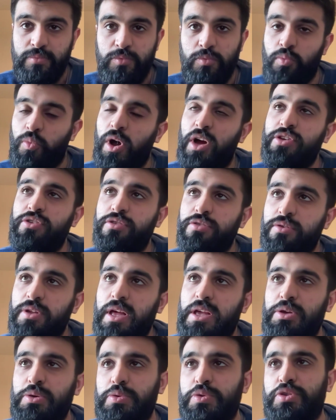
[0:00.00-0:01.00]
Why did you do
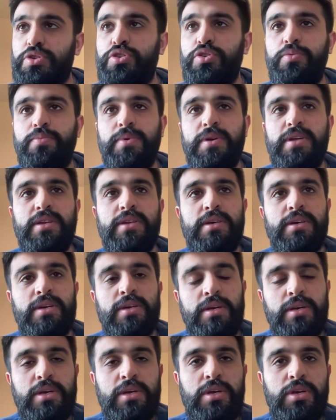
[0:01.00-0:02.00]
that? You're stupid."
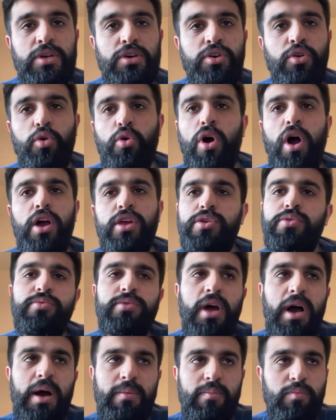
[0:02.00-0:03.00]
Or "Are you
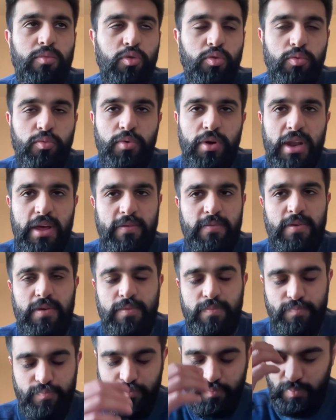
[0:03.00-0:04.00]
dumb?" or whatever.
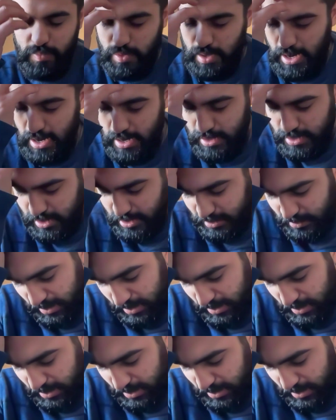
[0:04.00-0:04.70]
And this